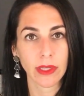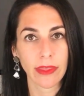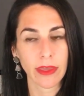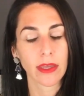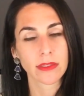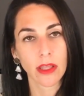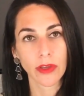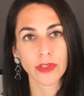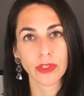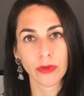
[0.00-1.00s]
I think as long
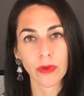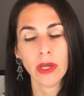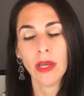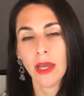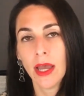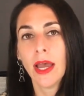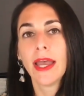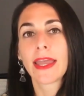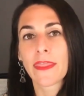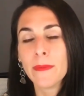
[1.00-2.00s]
as you
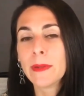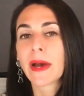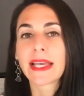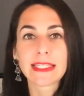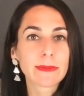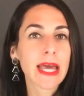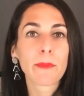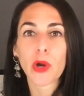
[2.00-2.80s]
get them in by September,